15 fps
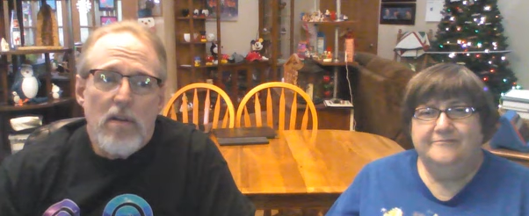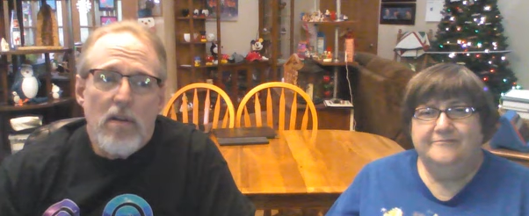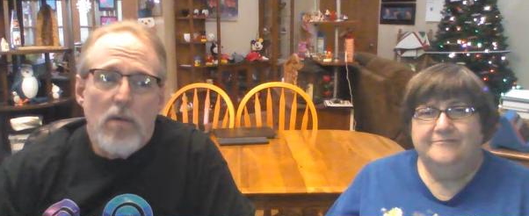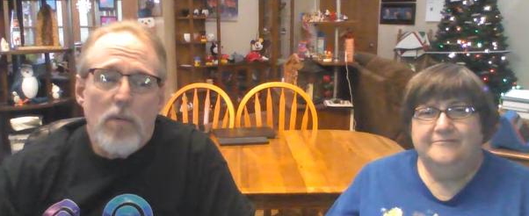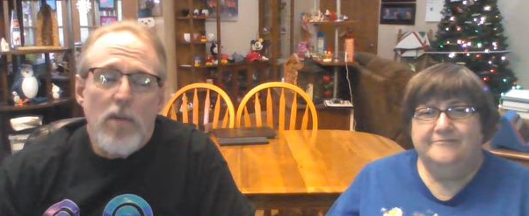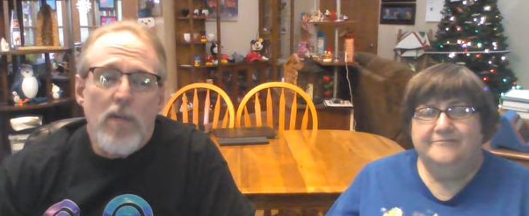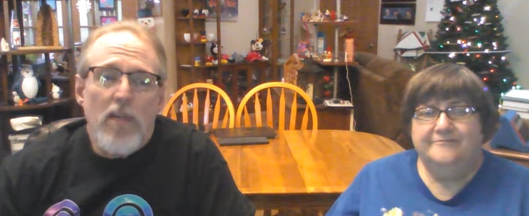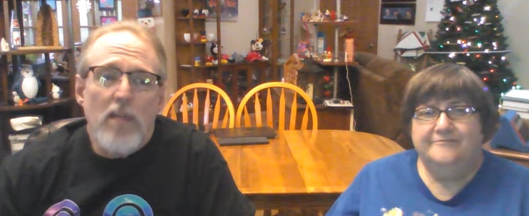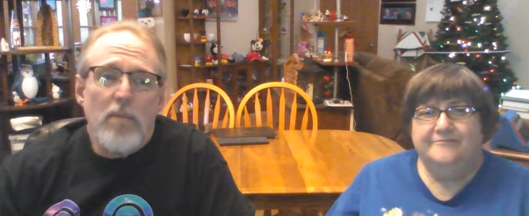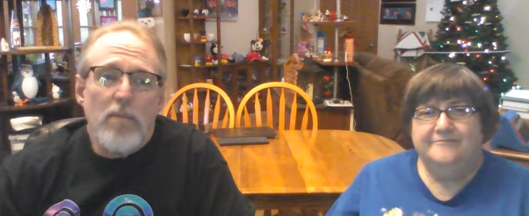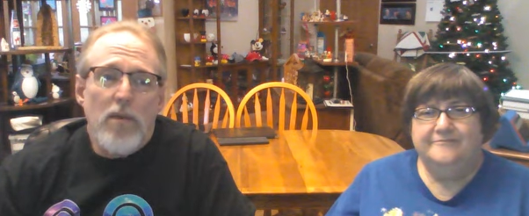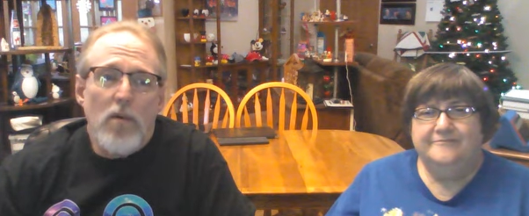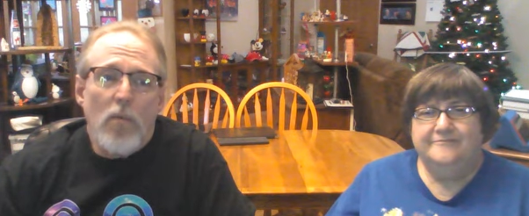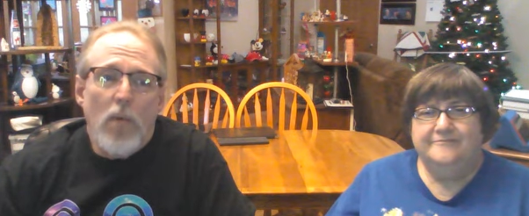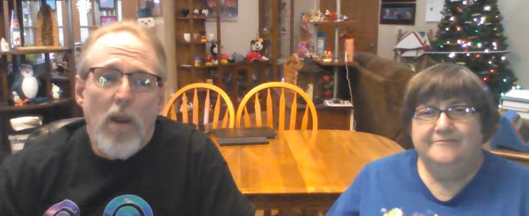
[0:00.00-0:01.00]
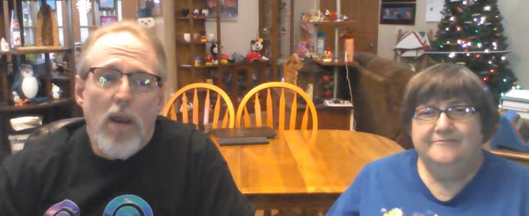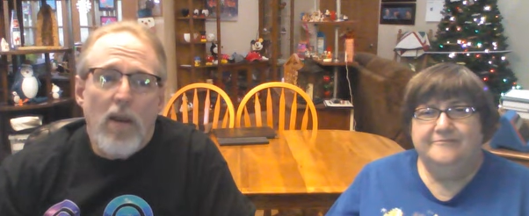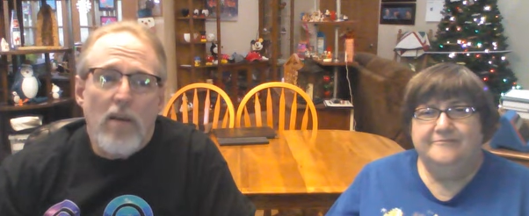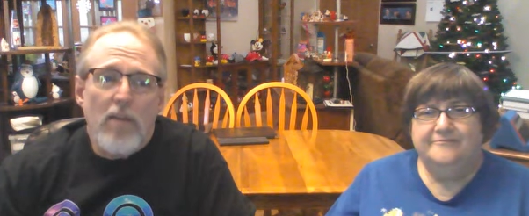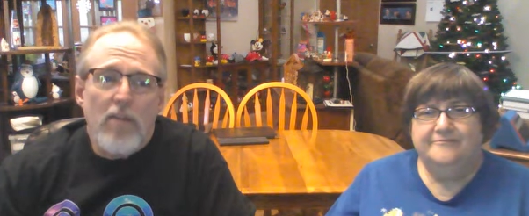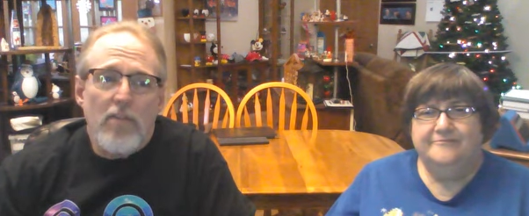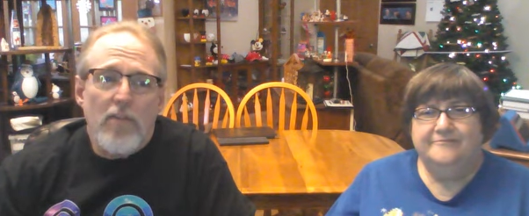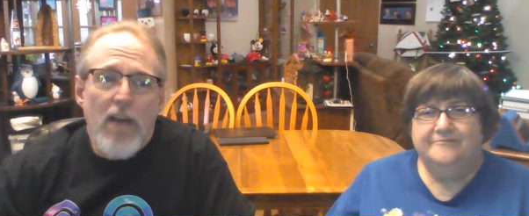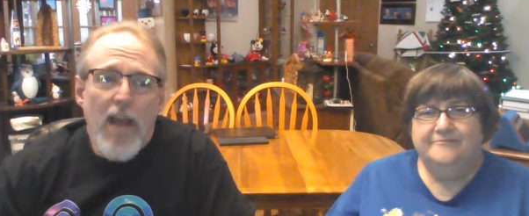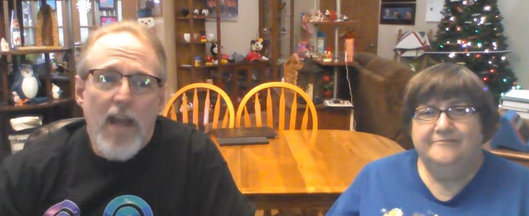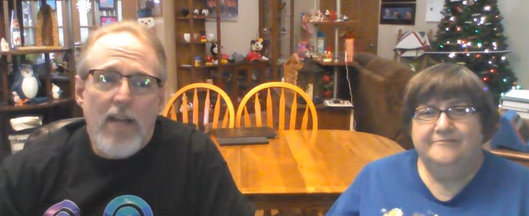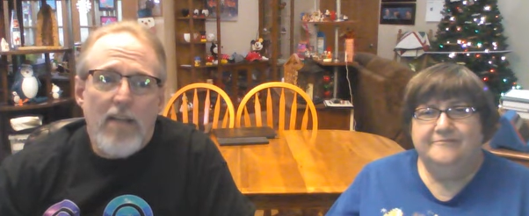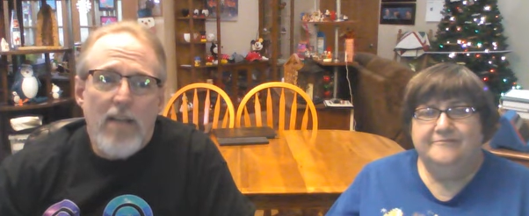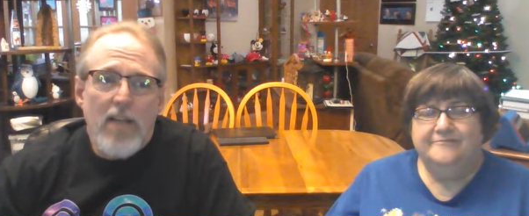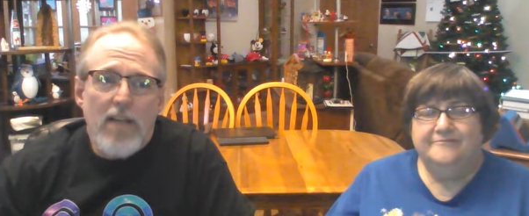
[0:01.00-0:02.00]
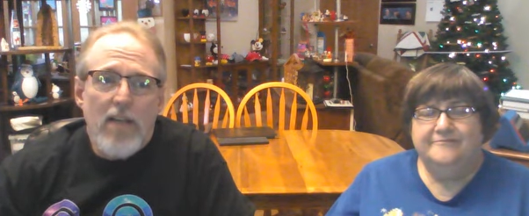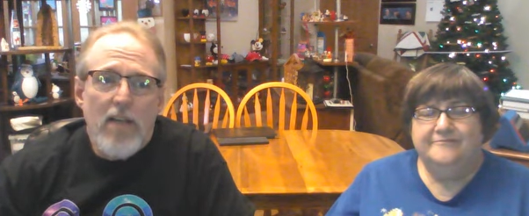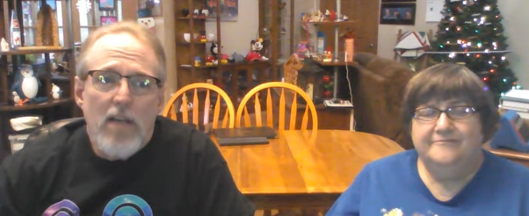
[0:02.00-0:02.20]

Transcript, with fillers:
Speaker 1: we need to be aware of the fact that